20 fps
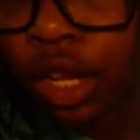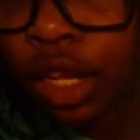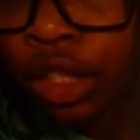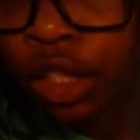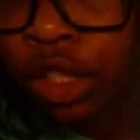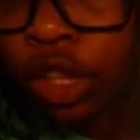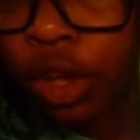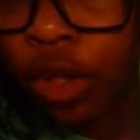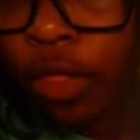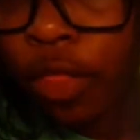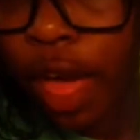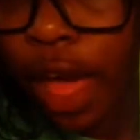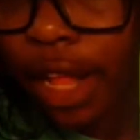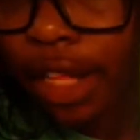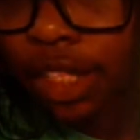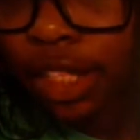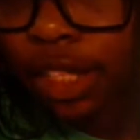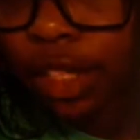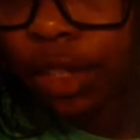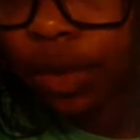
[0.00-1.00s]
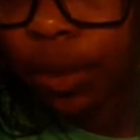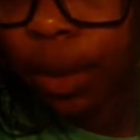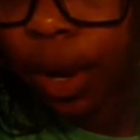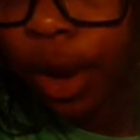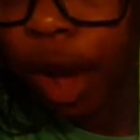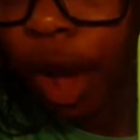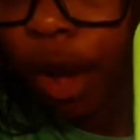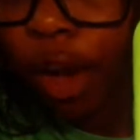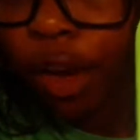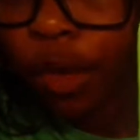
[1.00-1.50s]
So is
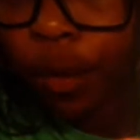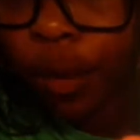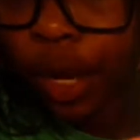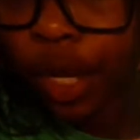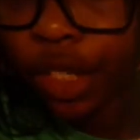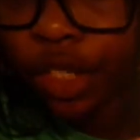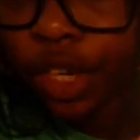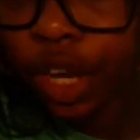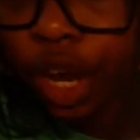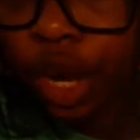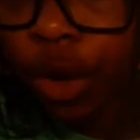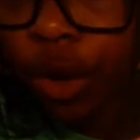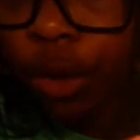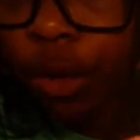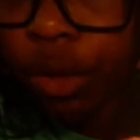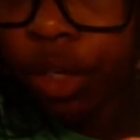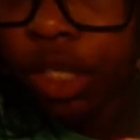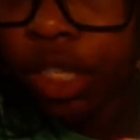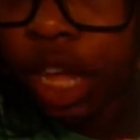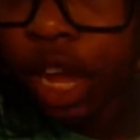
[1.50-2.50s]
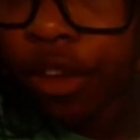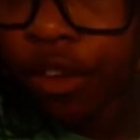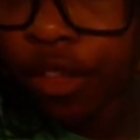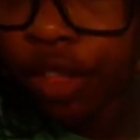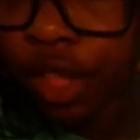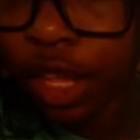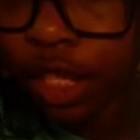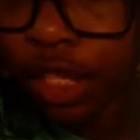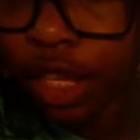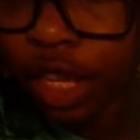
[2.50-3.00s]
where all your ringtones,
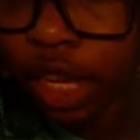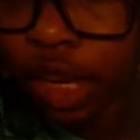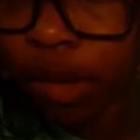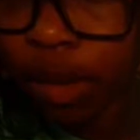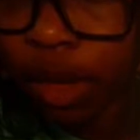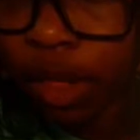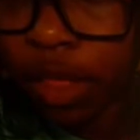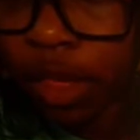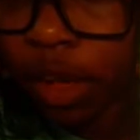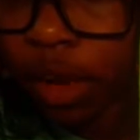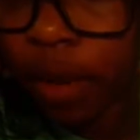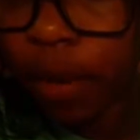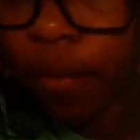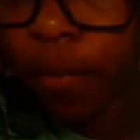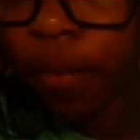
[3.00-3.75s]
everything's going to be there.